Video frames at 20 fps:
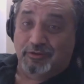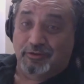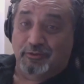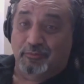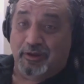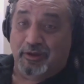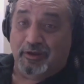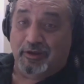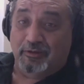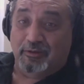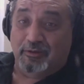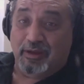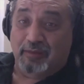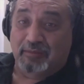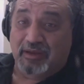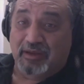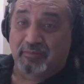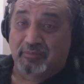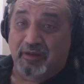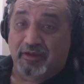don't want to know how
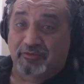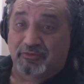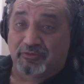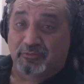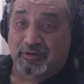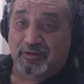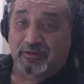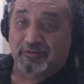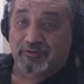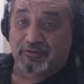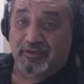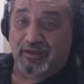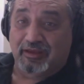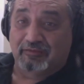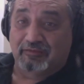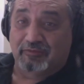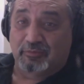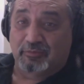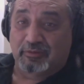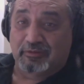many browser windows I
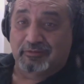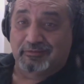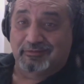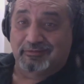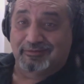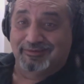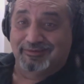have open.